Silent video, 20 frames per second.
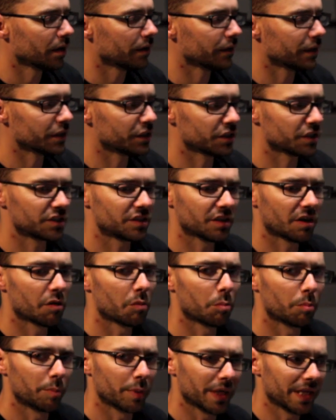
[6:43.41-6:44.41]
that just
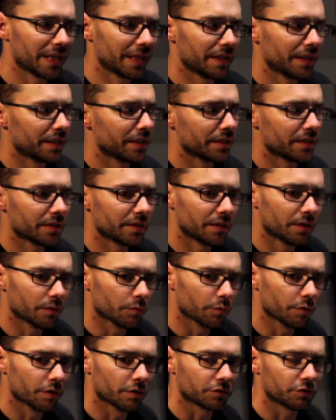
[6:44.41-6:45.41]
don't bend
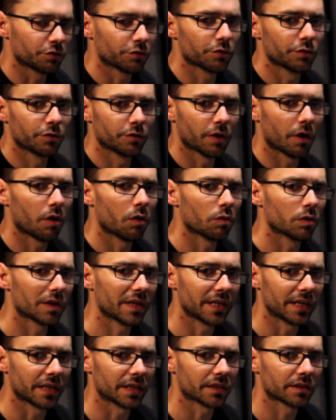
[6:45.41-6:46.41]
real true the whole
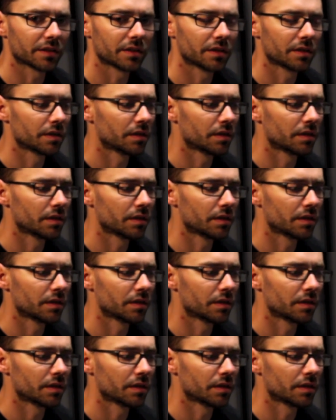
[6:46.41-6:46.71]
length.